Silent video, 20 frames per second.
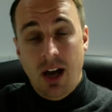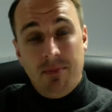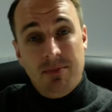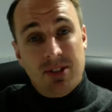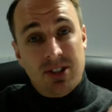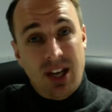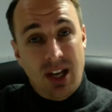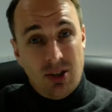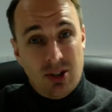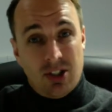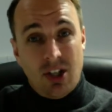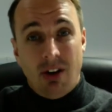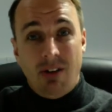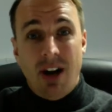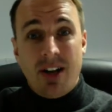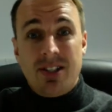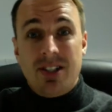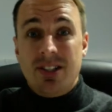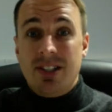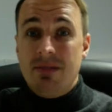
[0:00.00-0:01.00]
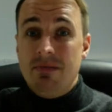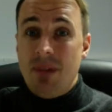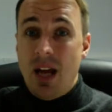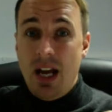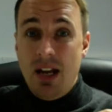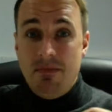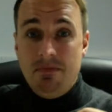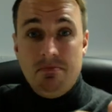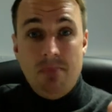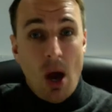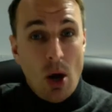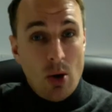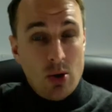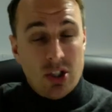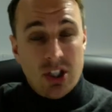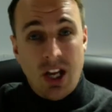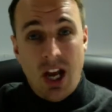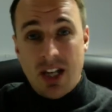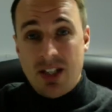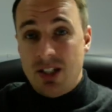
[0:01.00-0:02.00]
Sales directors in
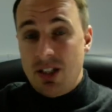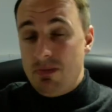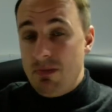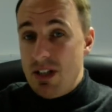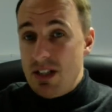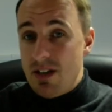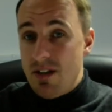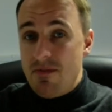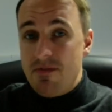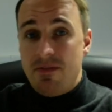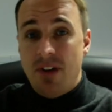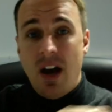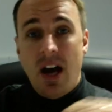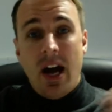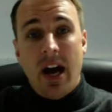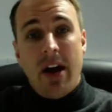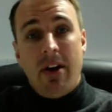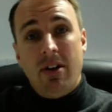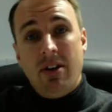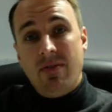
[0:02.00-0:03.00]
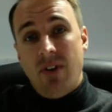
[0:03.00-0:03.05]
most cases means a very,